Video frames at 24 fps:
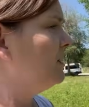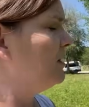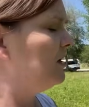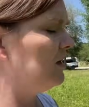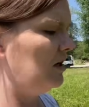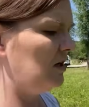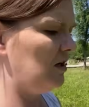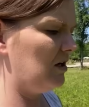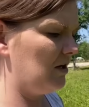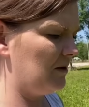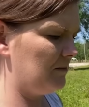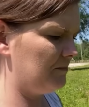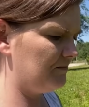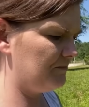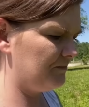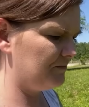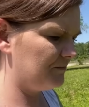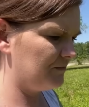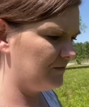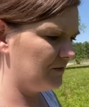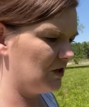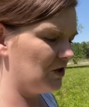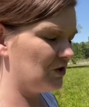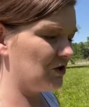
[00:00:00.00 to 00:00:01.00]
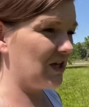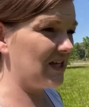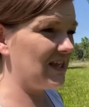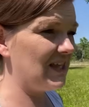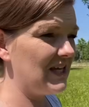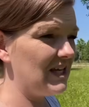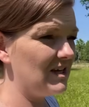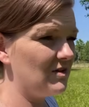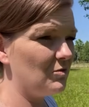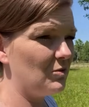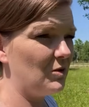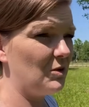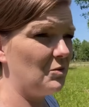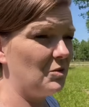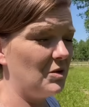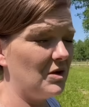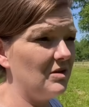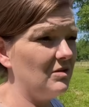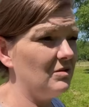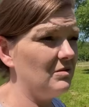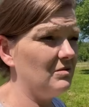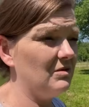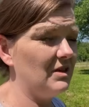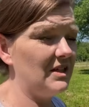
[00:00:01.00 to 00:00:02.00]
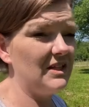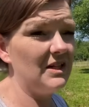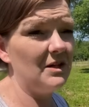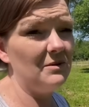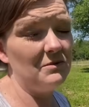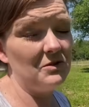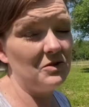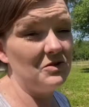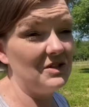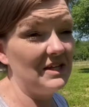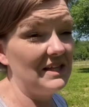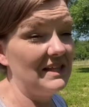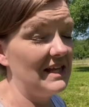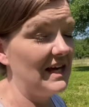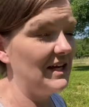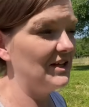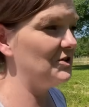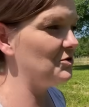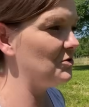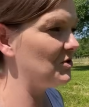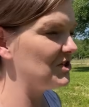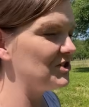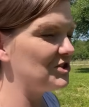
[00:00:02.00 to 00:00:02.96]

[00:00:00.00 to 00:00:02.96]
Um, so I think we will end up using that door.